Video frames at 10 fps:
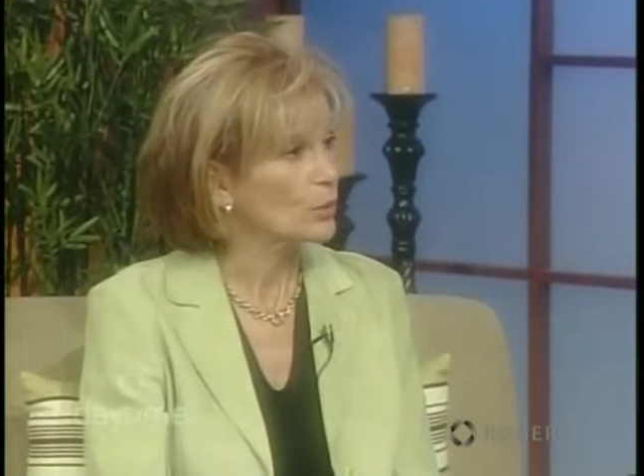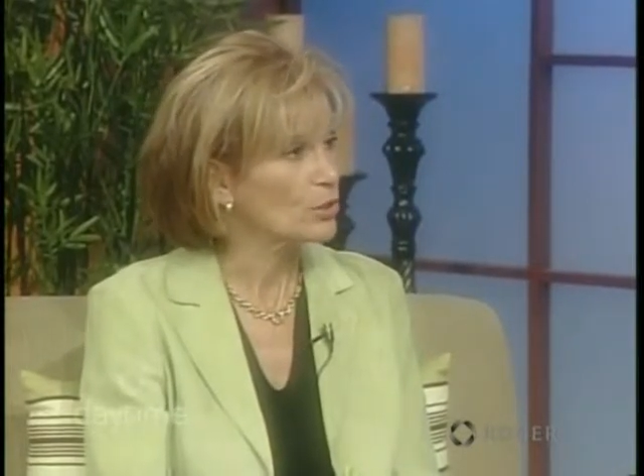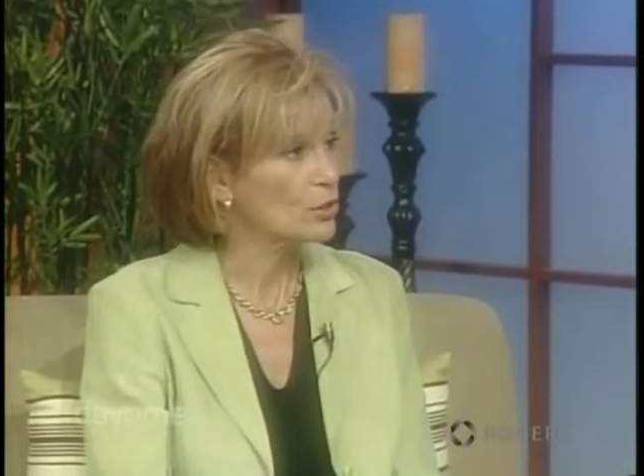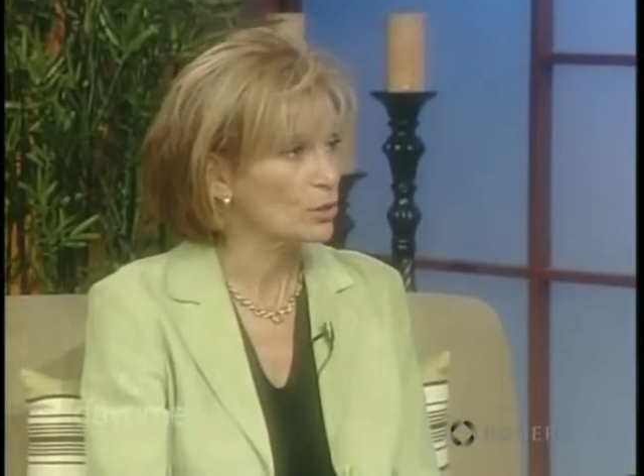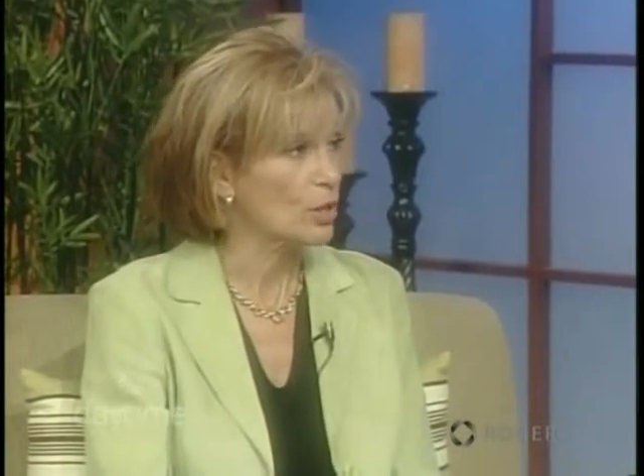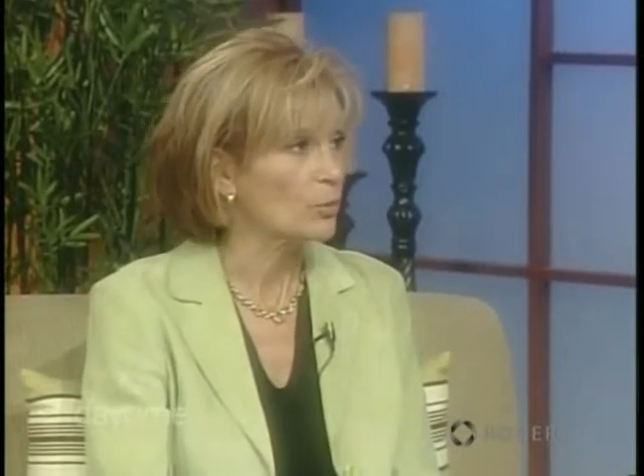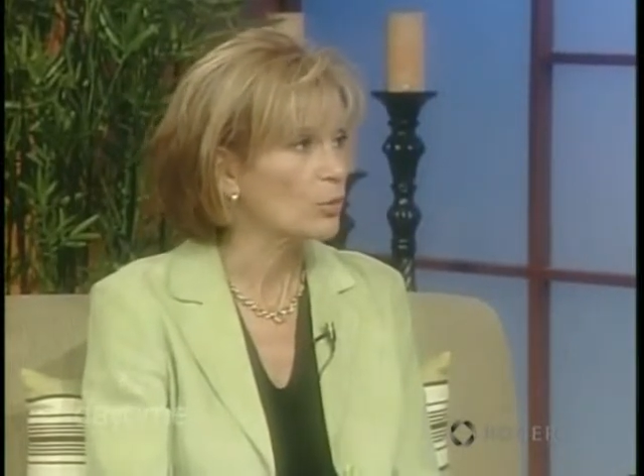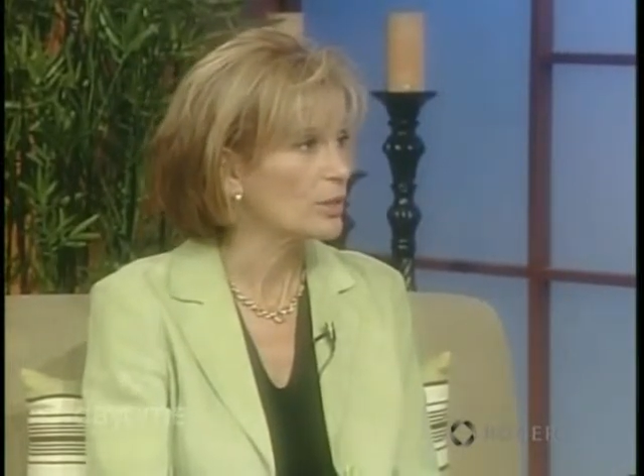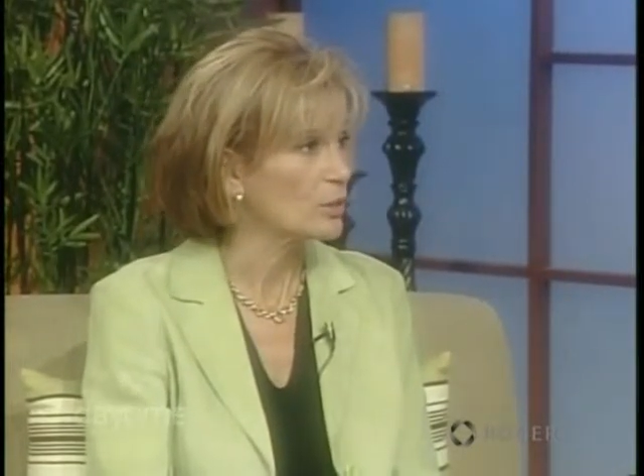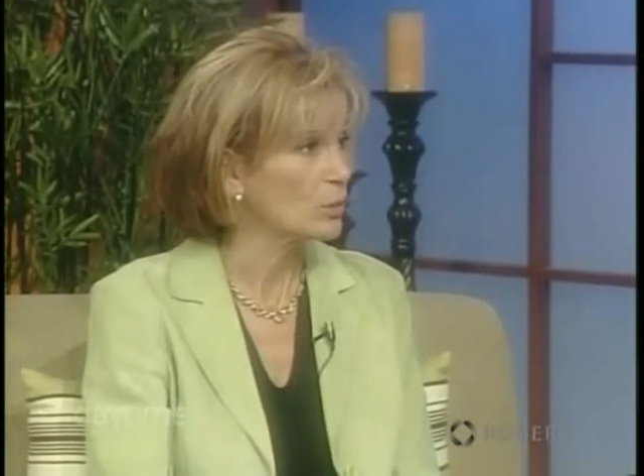which is a
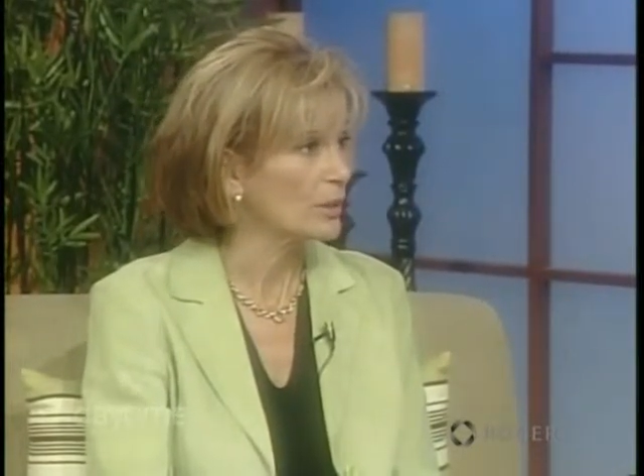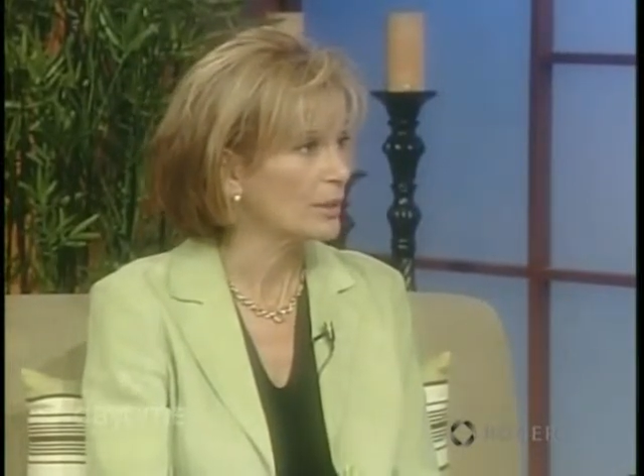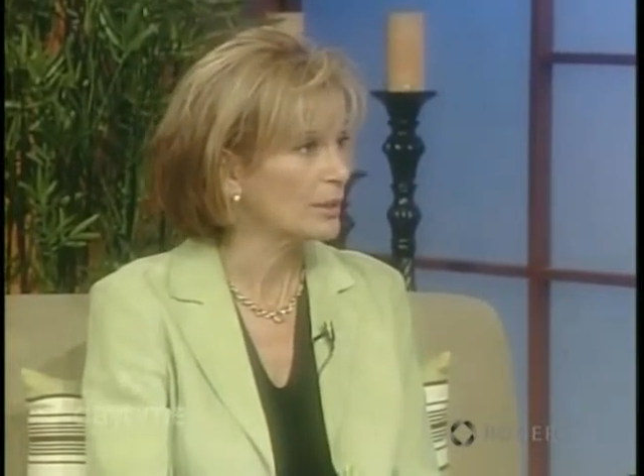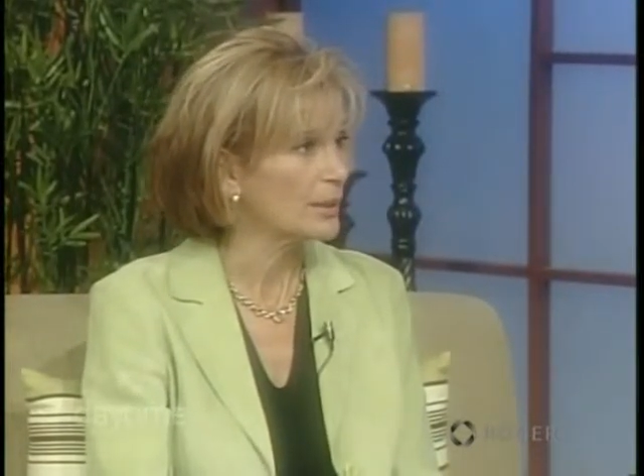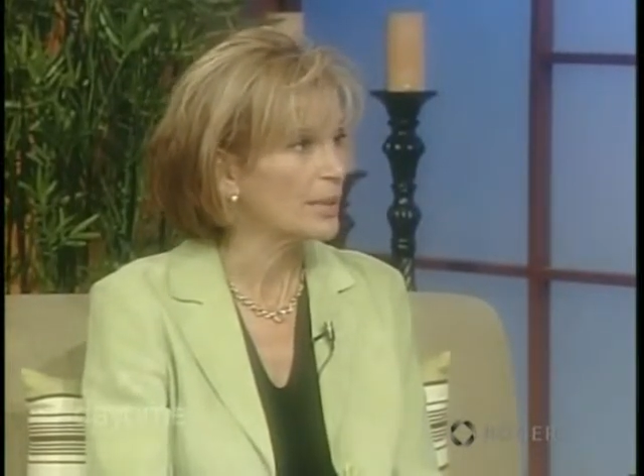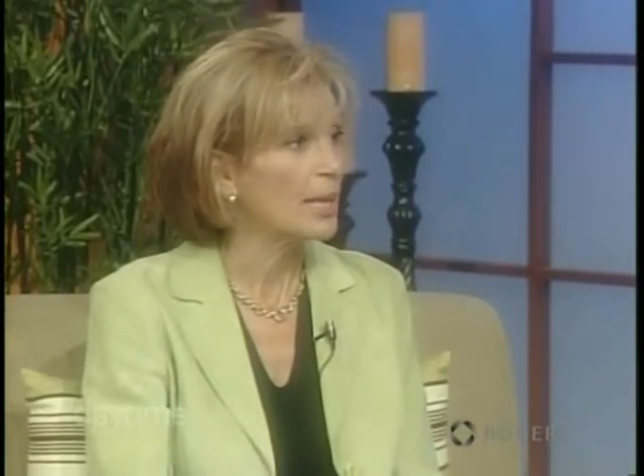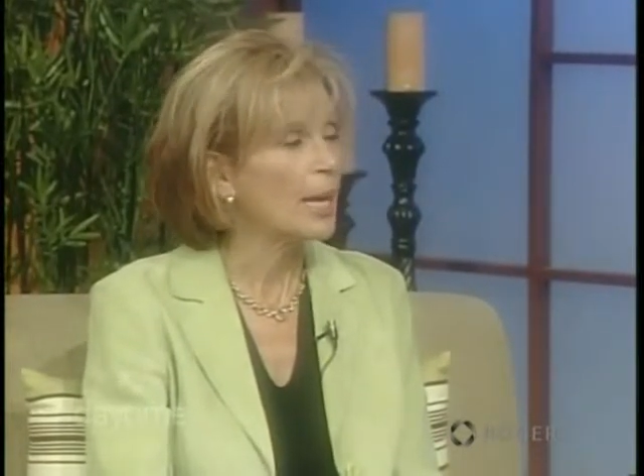time-release Ritalin.